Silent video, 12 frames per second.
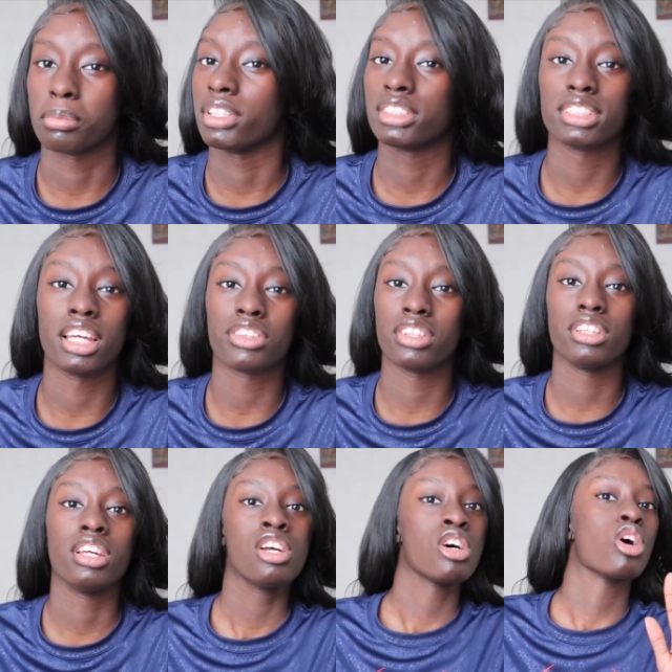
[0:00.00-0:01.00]
But it's nothing
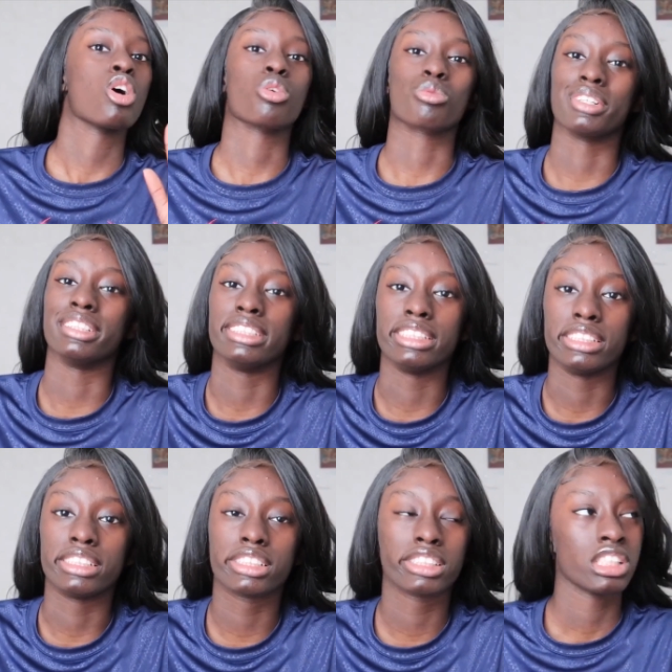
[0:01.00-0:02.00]

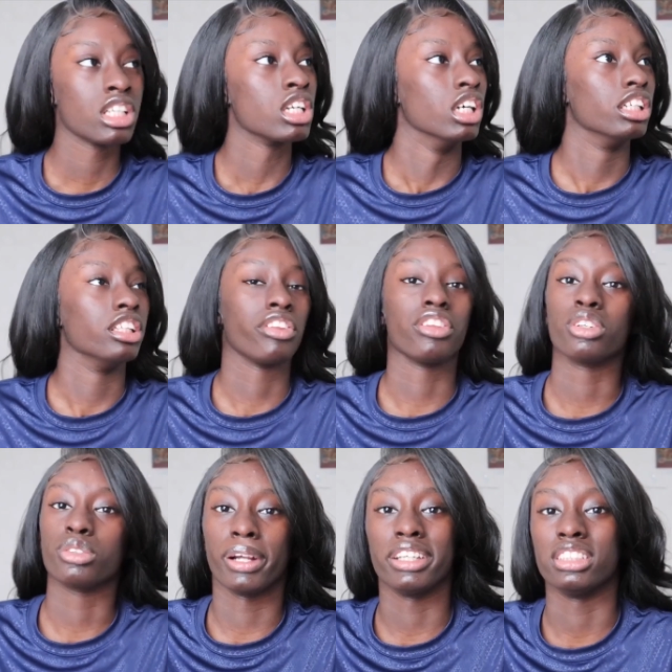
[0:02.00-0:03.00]
horrendous or nothing
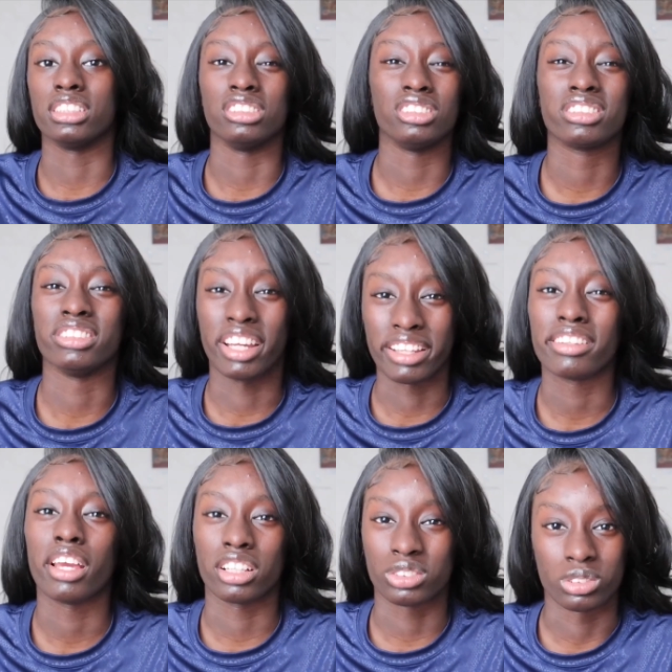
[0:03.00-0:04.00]
crazy, just
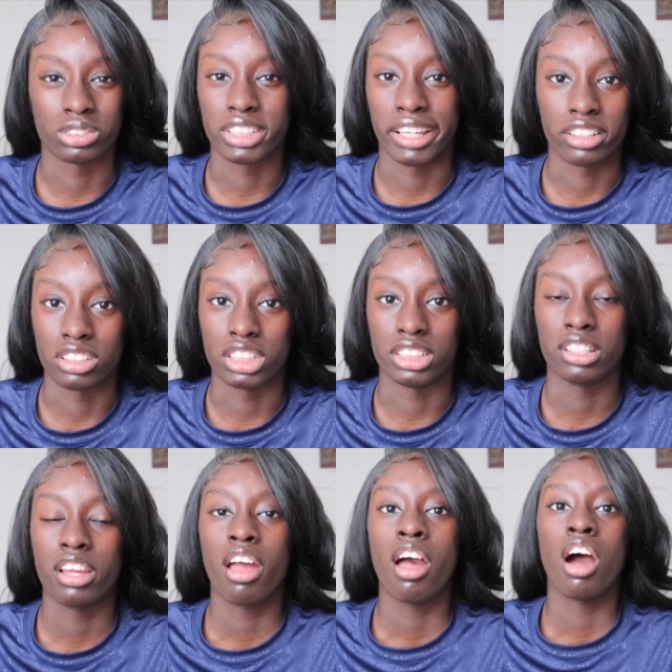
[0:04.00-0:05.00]
natural tangling.
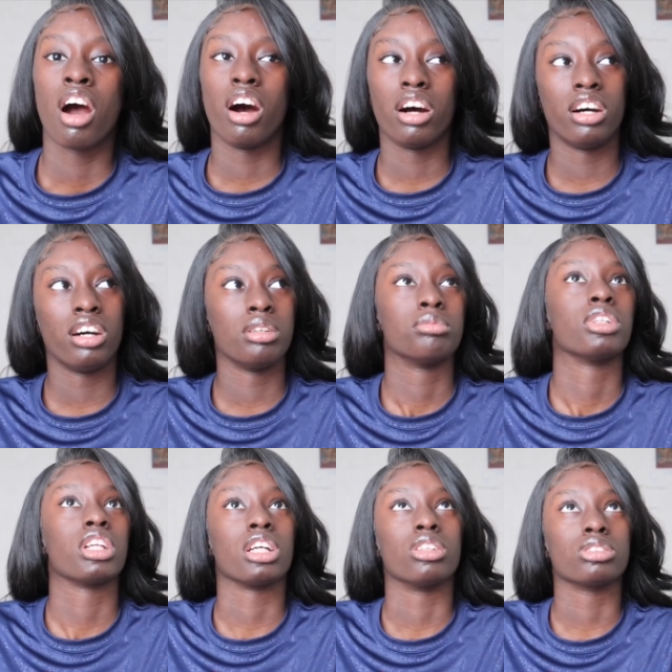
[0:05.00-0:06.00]

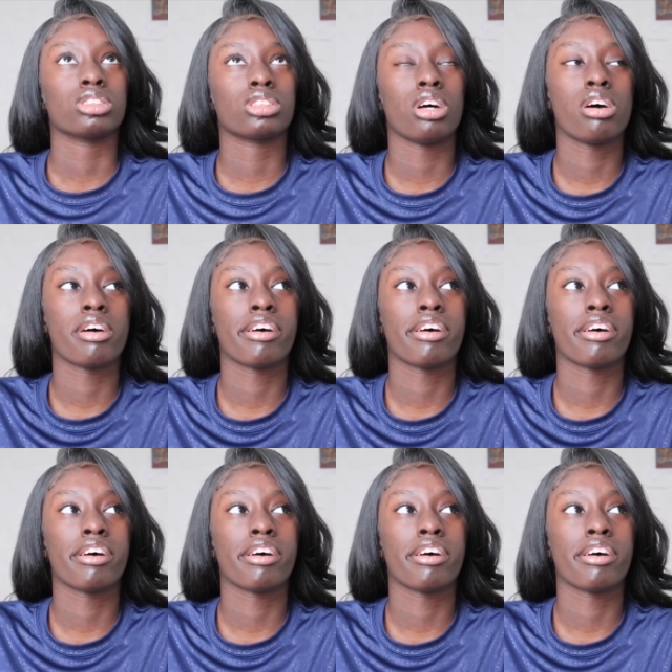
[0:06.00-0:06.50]
What else?